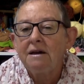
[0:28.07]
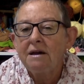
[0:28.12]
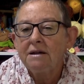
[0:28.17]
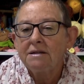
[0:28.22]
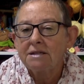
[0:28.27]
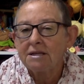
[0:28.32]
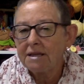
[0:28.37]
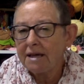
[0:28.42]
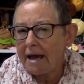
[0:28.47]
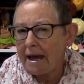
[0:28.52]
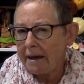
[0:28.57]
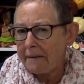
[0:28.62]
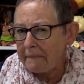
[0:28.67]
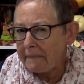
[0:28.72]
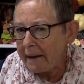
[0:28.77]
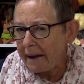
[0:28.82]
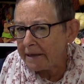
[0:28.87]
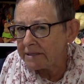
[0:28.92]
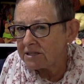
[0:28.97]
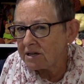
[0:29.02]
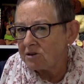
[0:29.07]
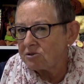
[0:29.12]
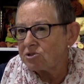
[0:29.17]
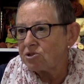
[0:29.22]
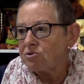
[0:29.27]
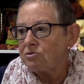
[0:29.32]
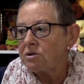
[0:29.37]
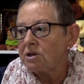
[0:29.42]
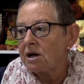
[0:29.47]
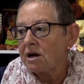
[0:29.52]
So the handbags I'll
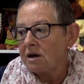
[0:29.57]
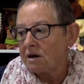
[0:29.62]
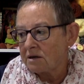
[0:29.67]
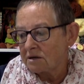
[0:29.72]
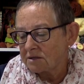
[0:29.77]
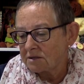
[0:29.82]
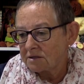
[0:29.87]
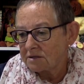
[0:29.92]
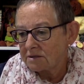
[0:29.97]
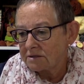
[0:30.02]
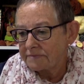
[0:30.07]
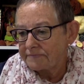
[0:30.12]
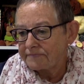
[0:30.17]
do last.